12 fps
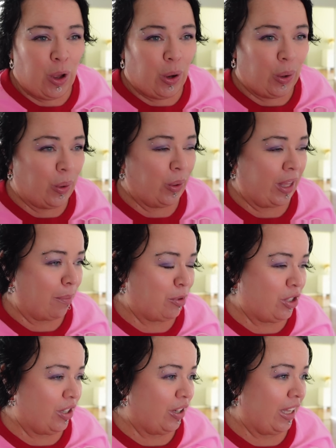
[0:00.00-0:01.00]
All
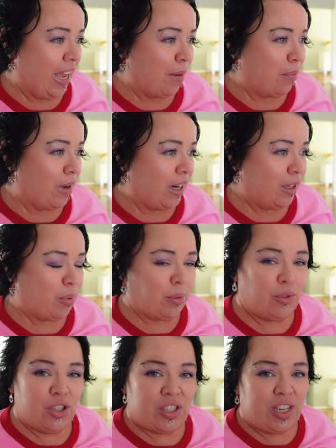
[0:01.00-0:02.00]
captured on camera. You
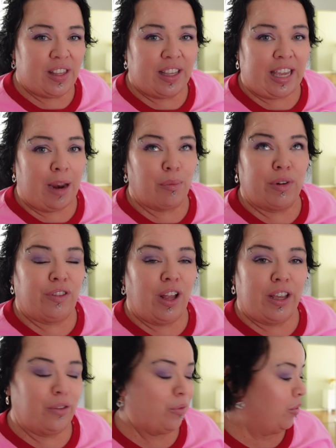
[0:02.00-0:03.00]
probably just see the camera
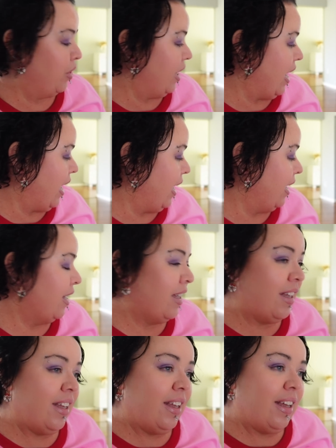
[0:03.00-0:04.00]
flying through the air.
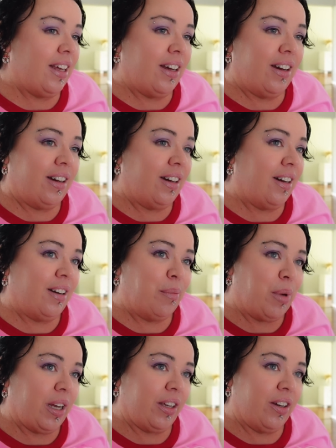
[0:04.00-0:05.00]
Oh
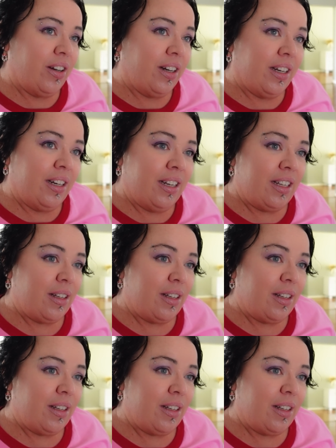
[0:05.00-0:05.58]
my God.